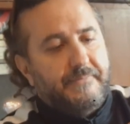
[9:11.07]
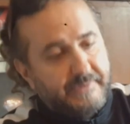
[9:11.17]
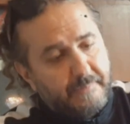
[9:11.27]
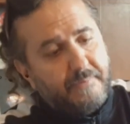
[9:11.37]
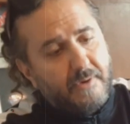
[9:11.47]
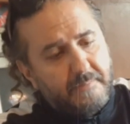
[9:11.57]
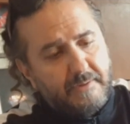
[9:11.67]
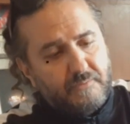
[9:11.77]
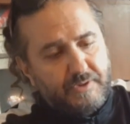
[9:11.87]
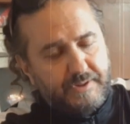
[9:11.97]
the problem
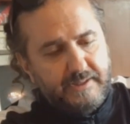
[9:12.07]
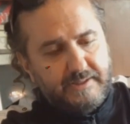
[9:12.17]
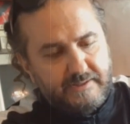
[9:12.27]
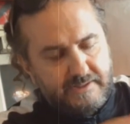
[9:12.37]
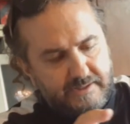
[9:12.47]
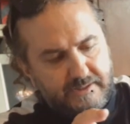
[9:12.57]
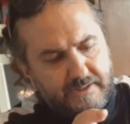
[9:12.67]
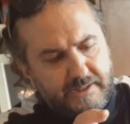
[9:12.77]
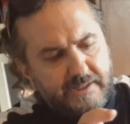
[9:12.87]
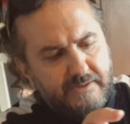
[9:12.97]
with it
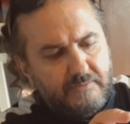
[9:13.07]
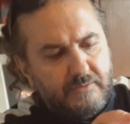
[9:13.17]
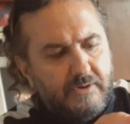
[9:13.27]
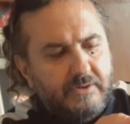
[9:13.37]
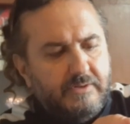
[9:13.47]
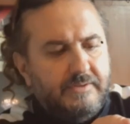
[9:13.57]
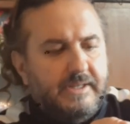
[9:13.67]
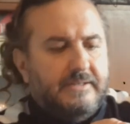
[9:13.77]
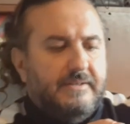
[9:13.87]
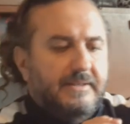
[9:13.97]
is where
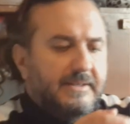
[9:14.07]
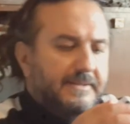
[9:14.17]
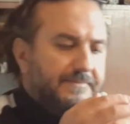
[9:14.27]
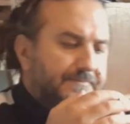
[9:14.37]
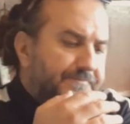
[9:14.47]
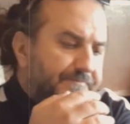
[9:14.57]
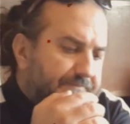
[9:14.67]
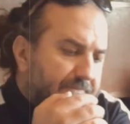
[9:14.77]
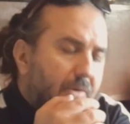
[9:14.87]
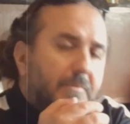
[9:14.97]
that
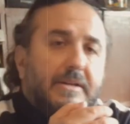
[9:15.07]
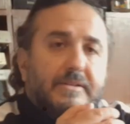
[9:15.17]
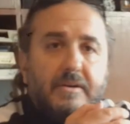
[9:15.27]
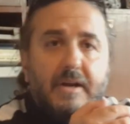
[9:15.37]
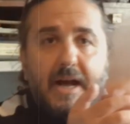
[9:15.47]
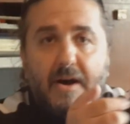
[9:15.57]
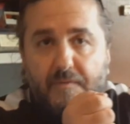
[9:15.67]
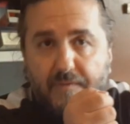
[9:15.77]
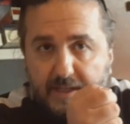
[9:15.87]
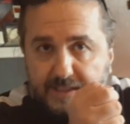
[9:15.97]
no matter how
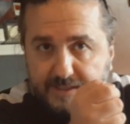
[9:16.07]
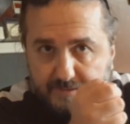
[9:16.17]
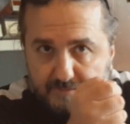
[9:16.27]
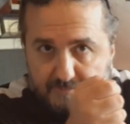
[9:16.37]
fast